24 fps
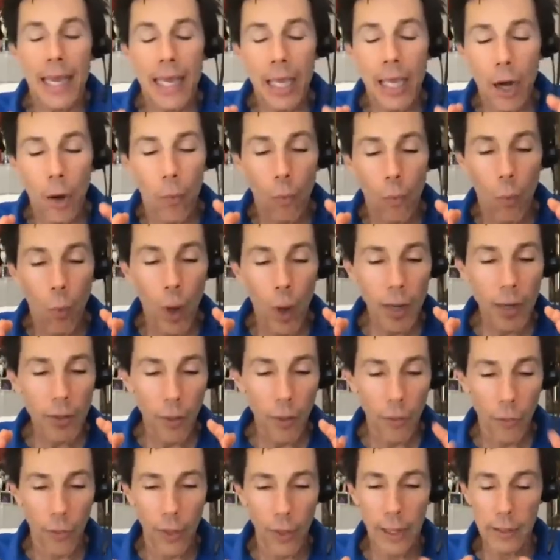You know, one of the
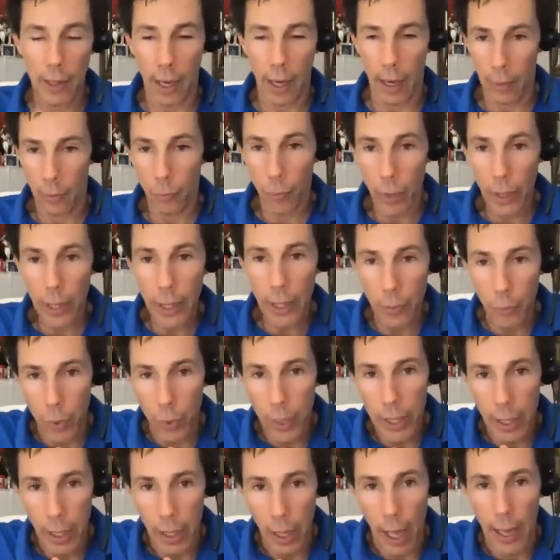things I really
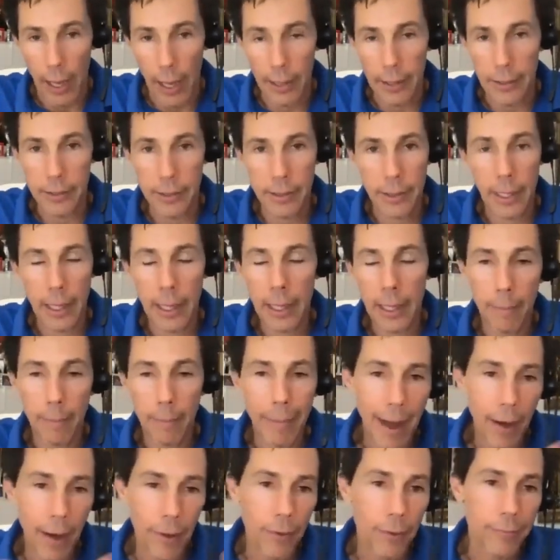realized in
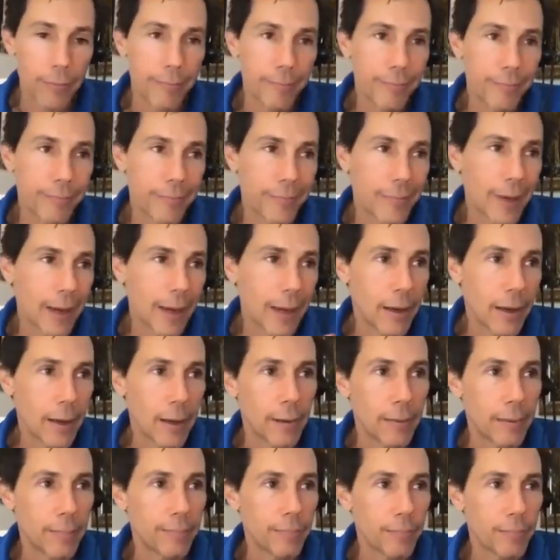about
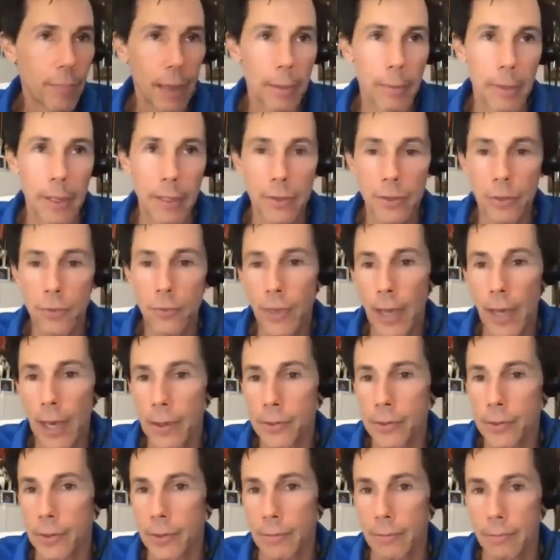uh, maybe
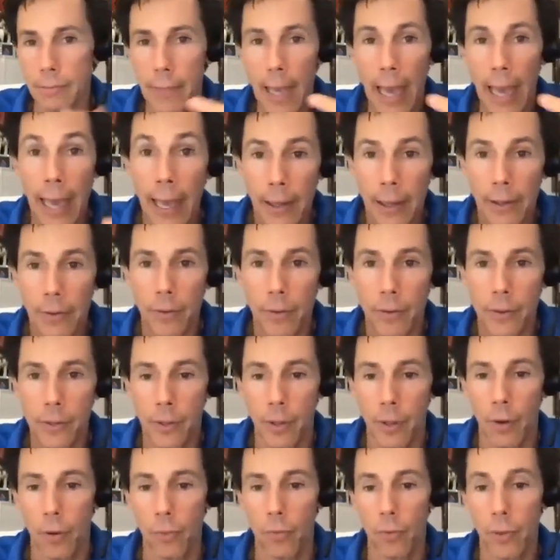2008 or
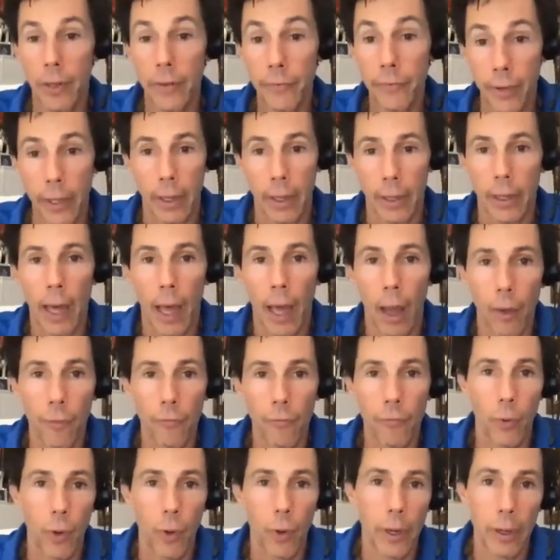so, living in
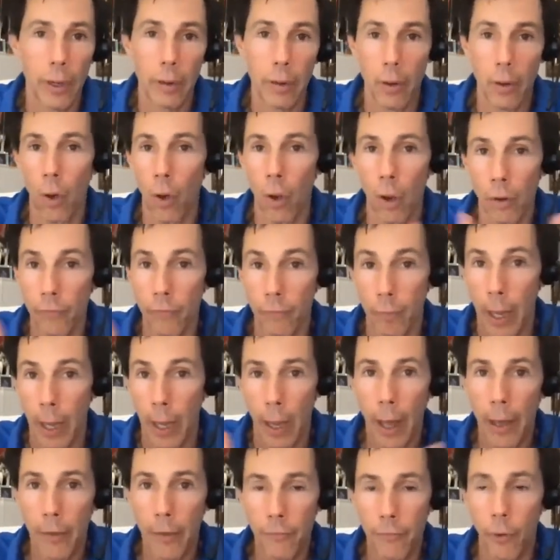California all of my
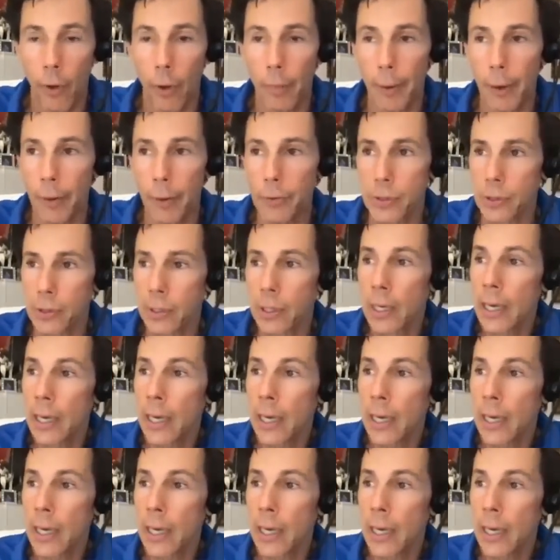life almost,